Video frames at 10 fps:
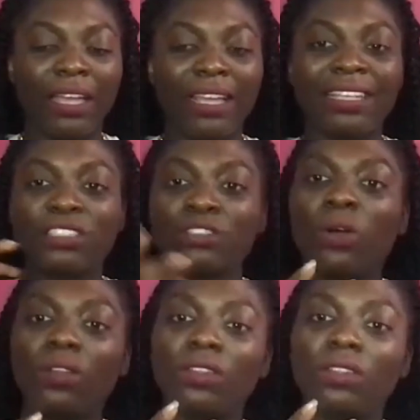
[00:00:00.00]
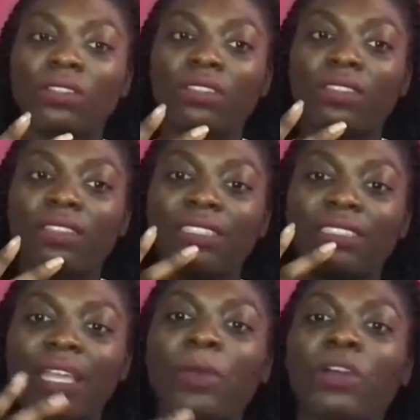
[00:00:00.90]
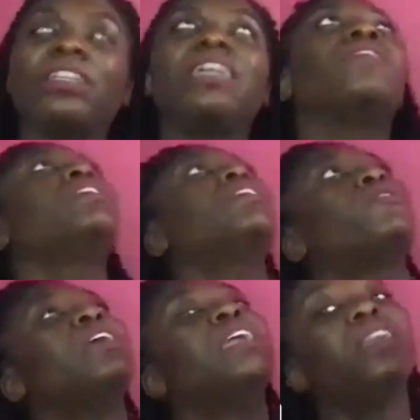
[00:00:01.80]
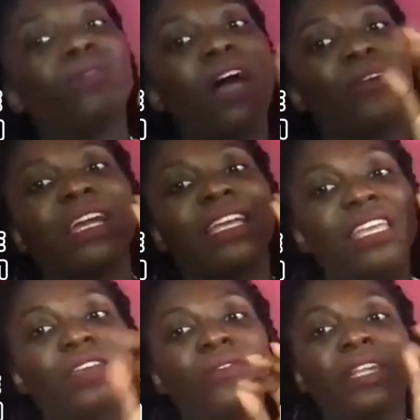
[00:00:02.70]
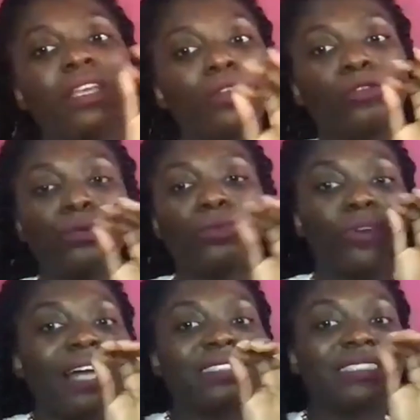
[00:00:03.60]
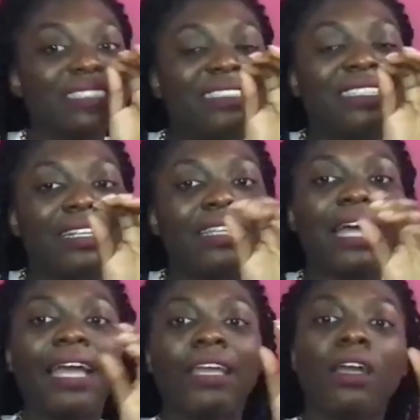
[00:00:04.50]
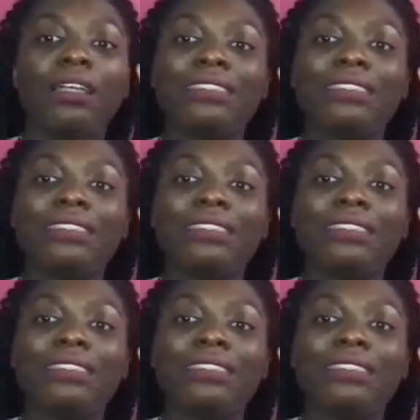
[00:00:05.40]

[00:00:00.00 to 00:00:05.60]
it's not the same, because even I feel like even if you find statistically that say